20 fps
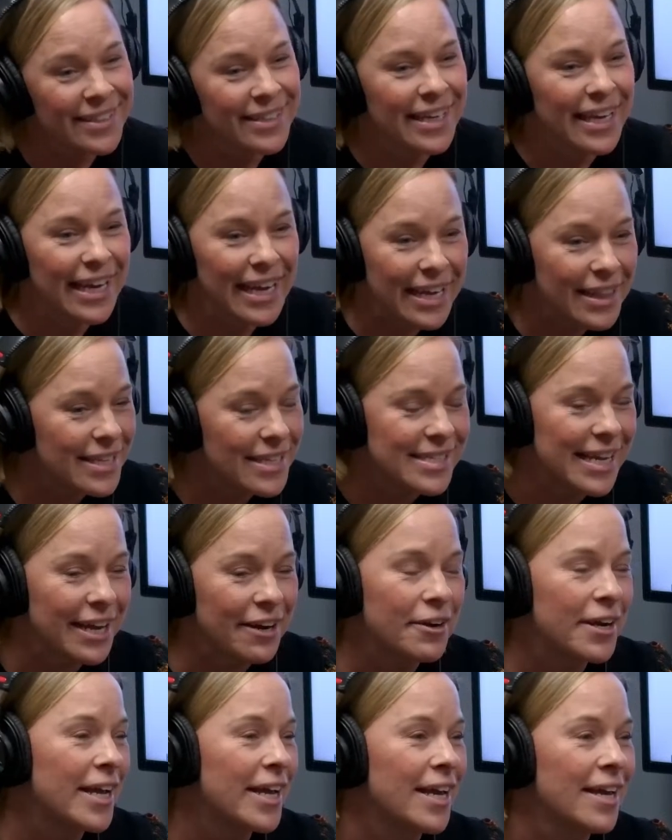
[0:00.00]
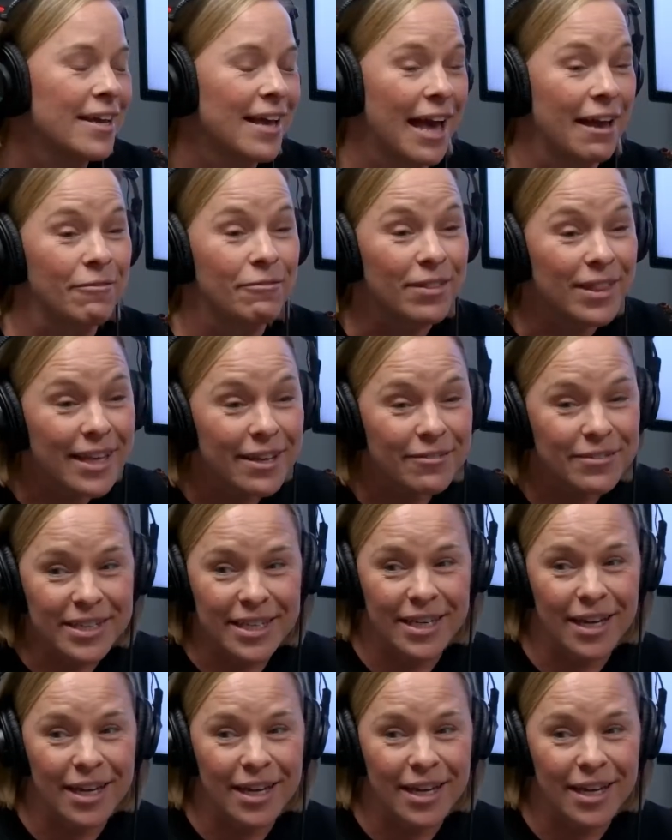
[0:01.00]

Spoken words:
in this area. I've lived in